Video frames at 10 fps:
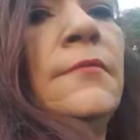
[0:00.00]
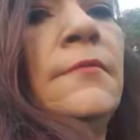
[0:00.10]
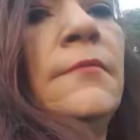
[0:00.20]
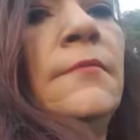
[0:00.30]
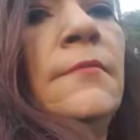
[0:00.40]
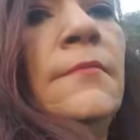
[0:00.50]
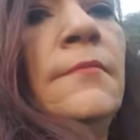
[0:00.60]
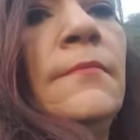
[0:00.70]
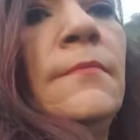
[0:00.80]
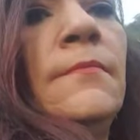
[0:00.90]

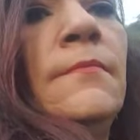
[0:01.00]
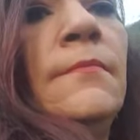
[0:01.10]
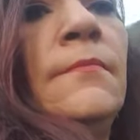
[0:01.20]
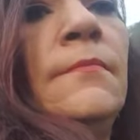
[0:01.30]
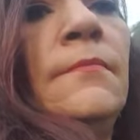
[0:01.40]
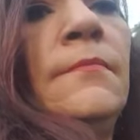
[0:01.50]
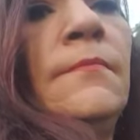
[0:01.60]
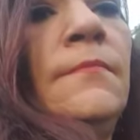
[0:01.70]
Nothing is said.